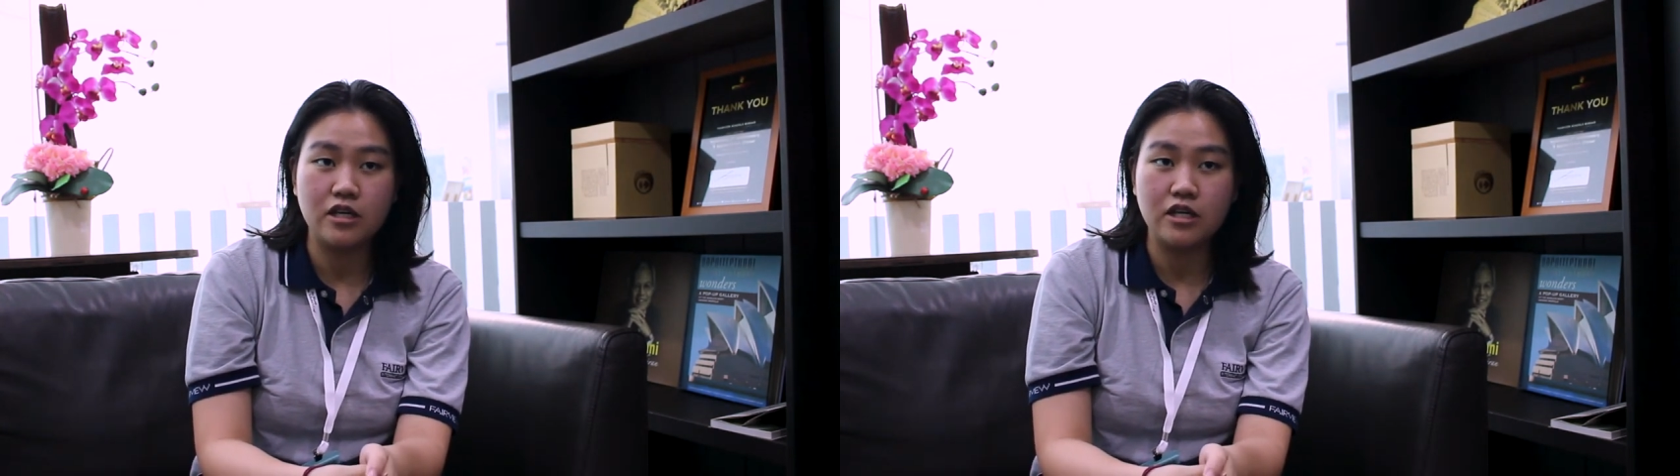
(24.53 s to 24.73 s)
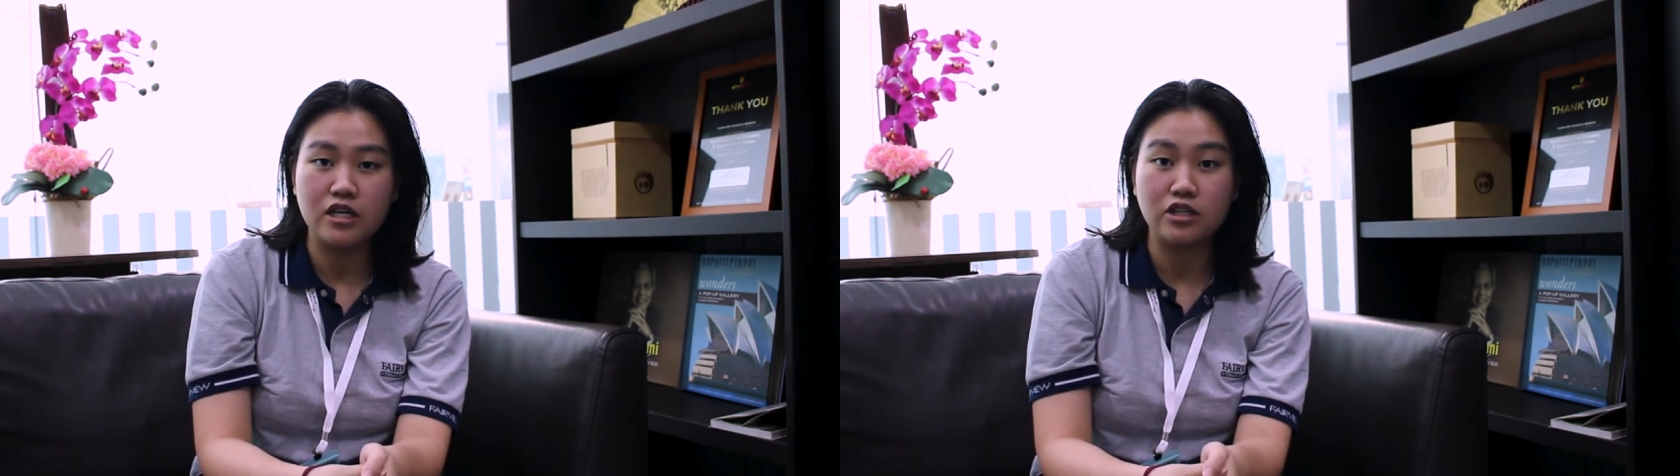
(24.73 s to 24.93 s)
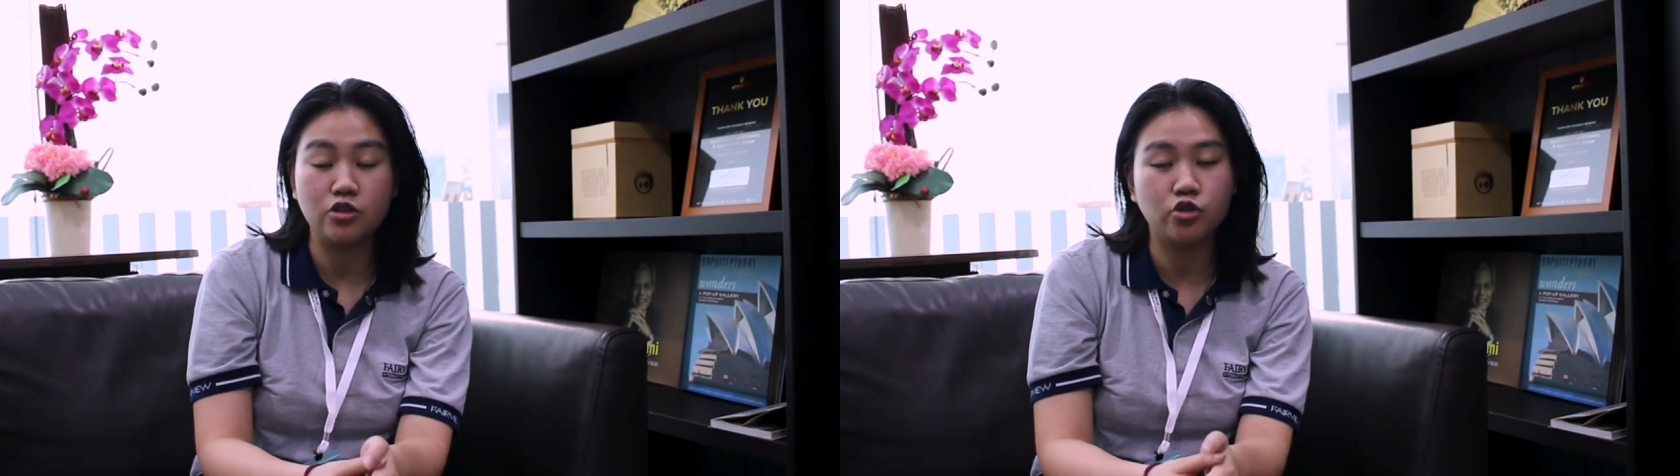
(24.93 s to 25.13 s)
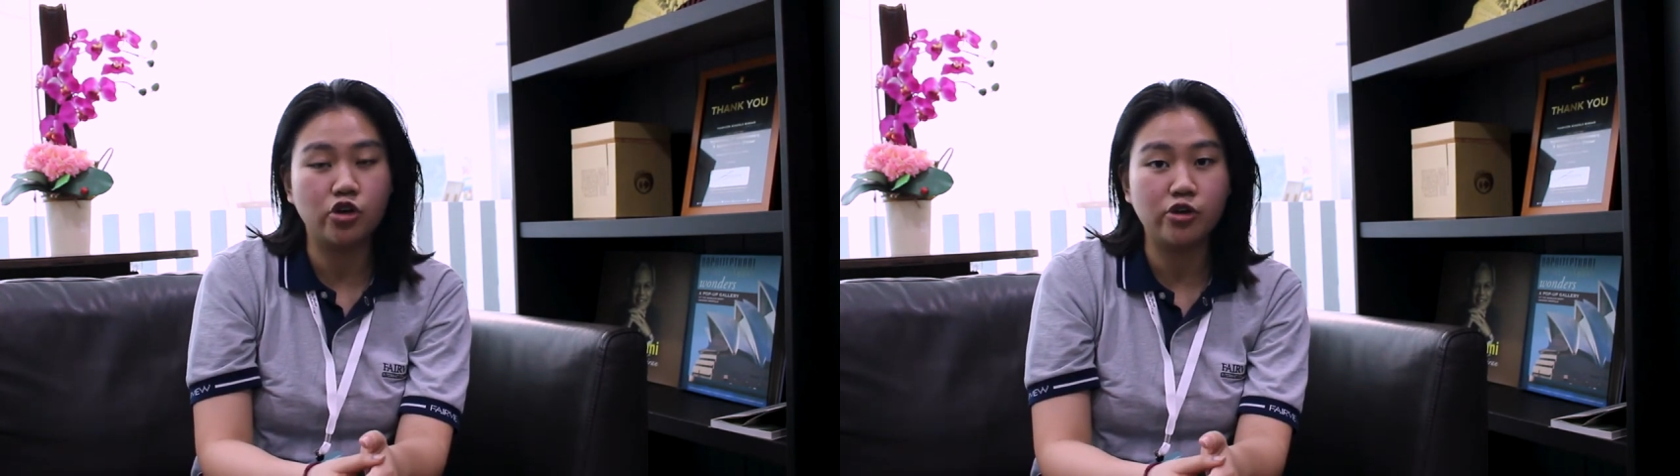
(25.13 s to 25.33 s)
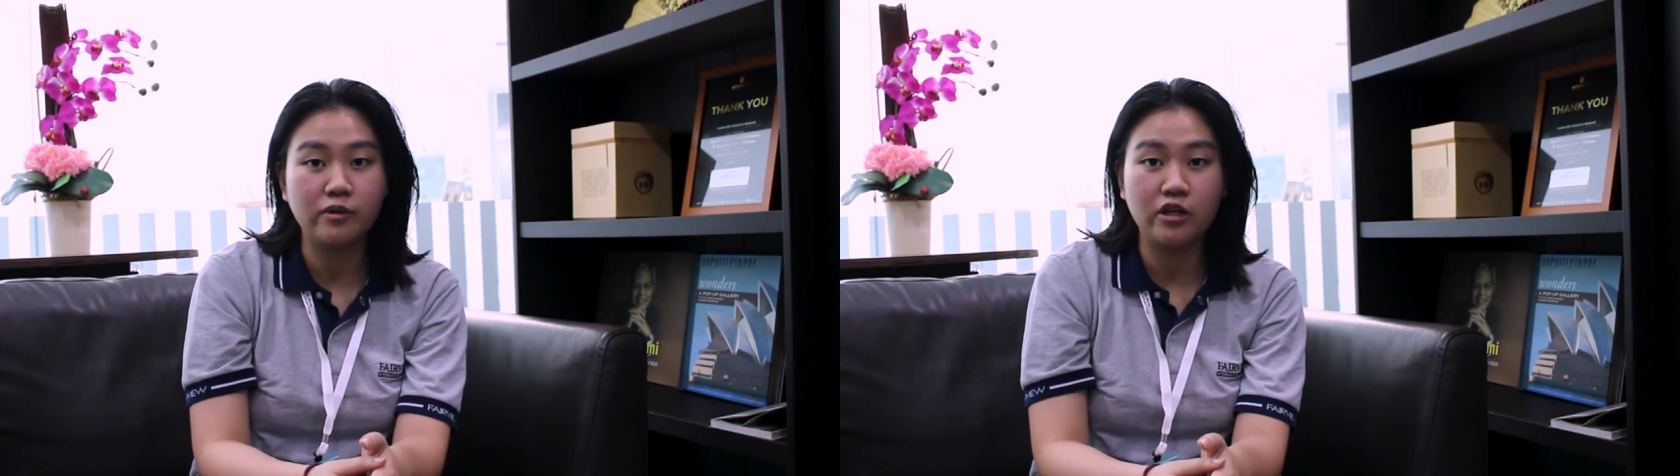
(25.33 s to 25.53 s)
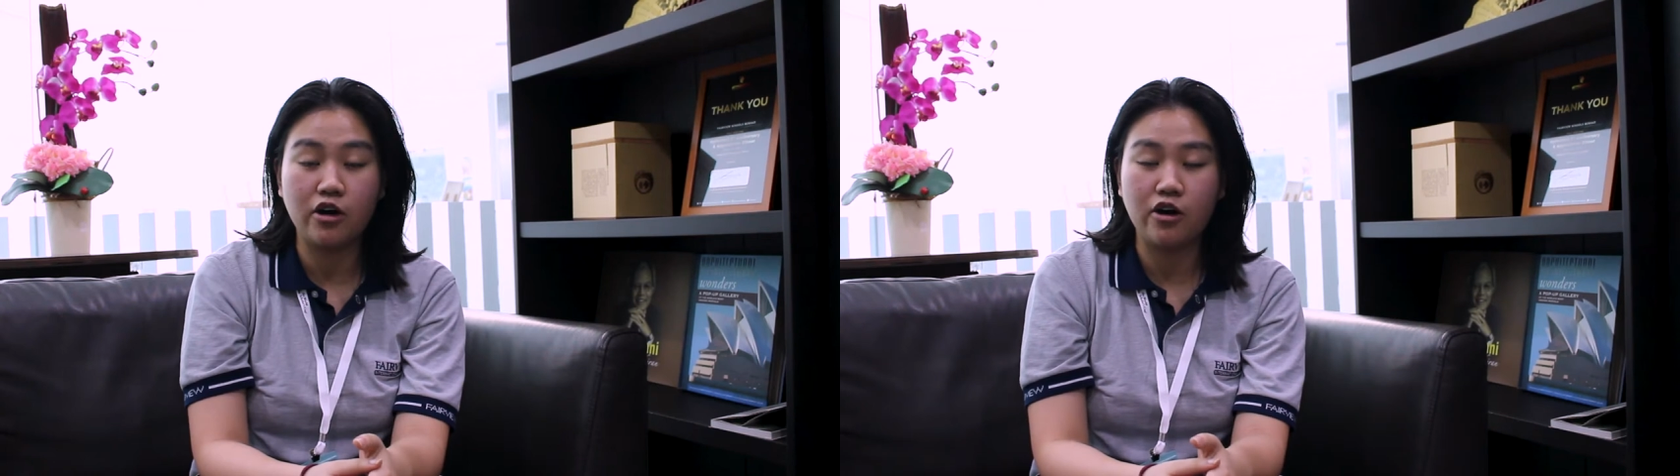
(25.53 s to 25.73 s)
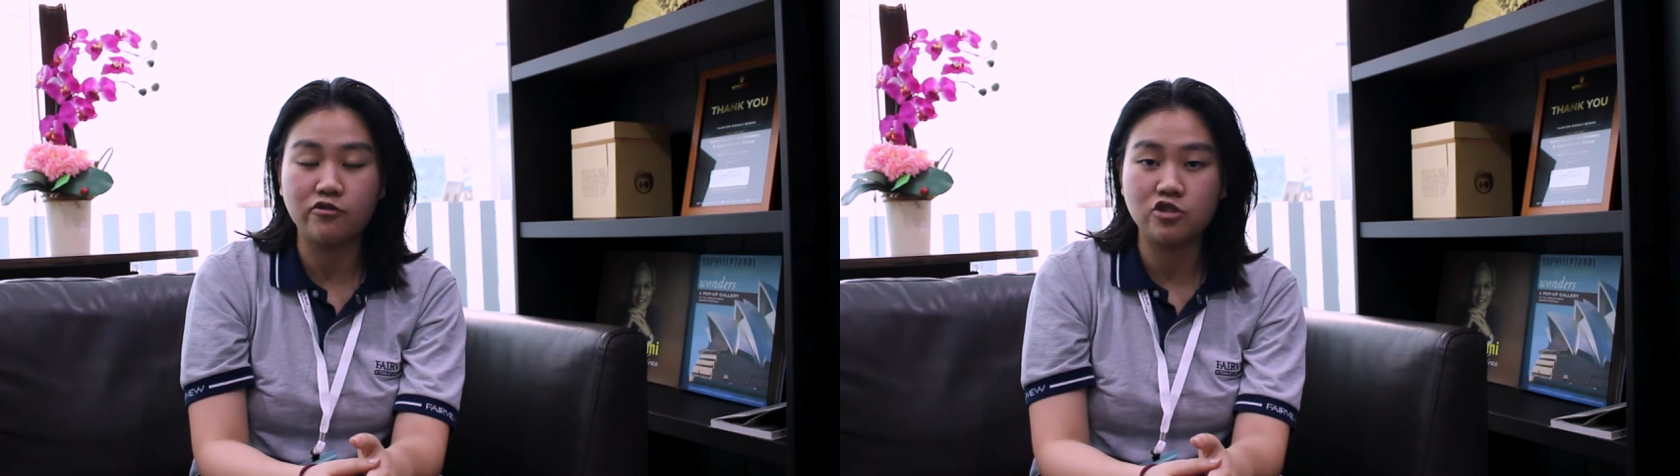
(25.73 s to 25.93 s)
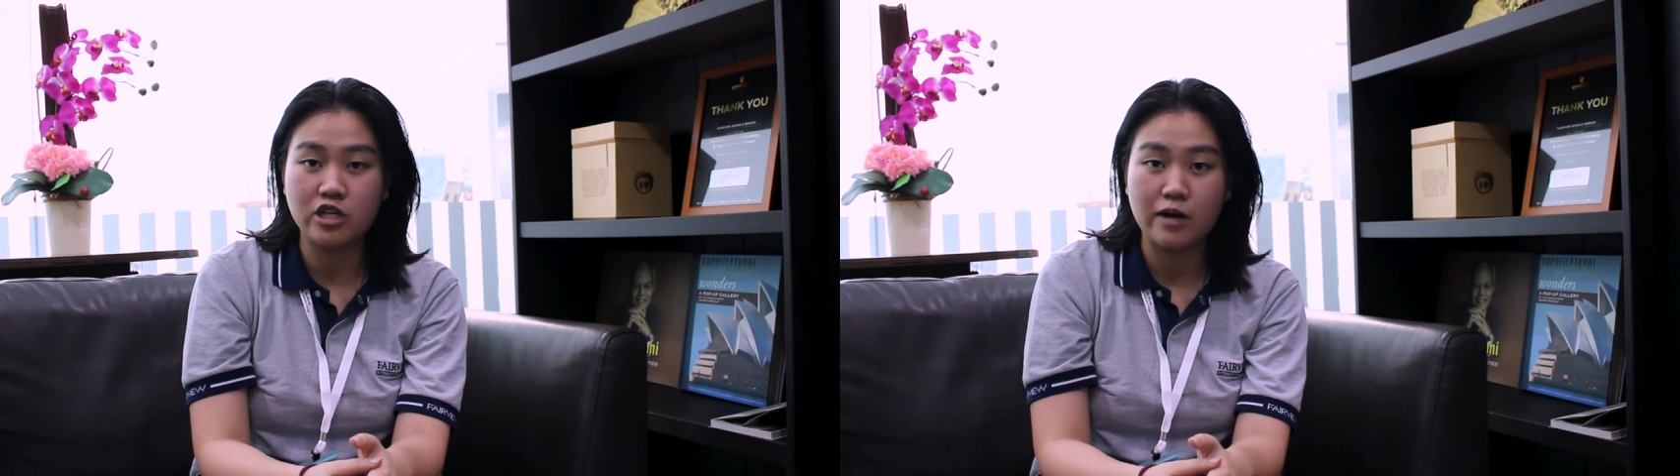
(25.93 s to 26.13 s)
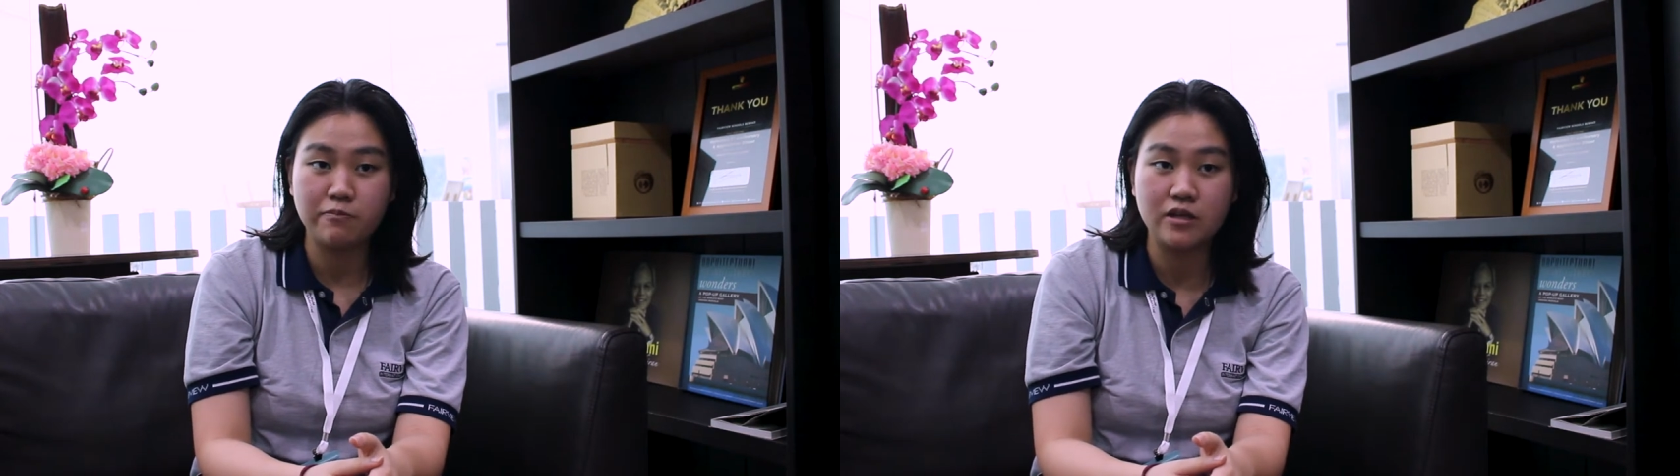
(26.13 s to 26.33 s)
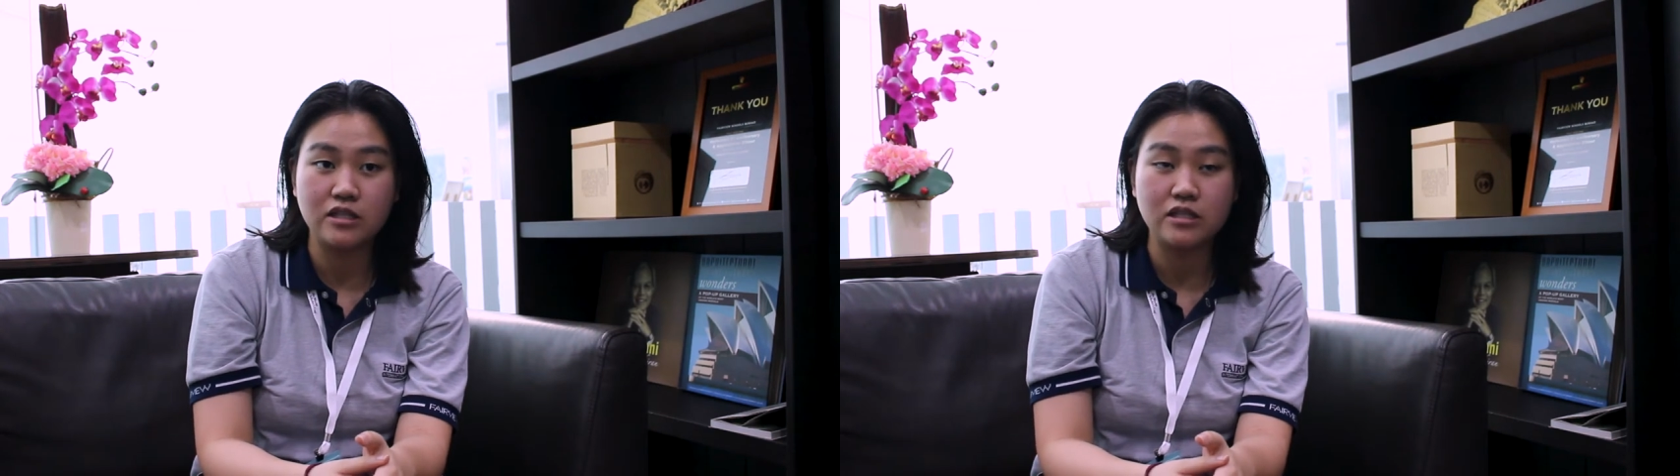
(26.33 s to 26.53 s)
in the Tournament of
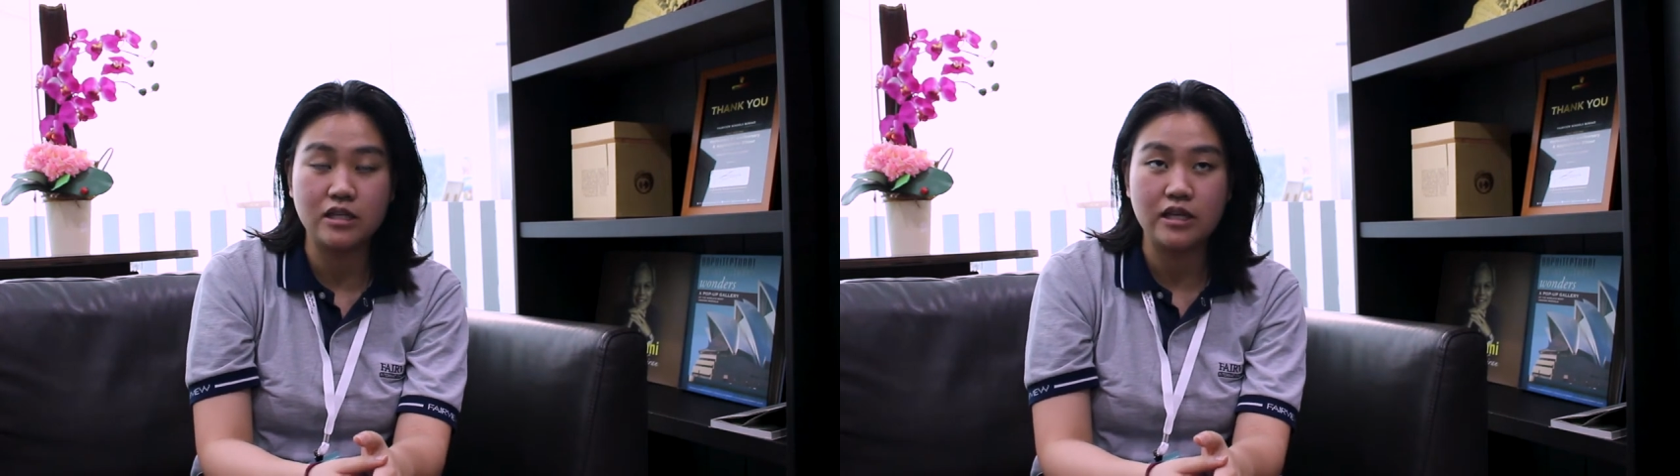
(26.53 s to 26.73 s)
Champions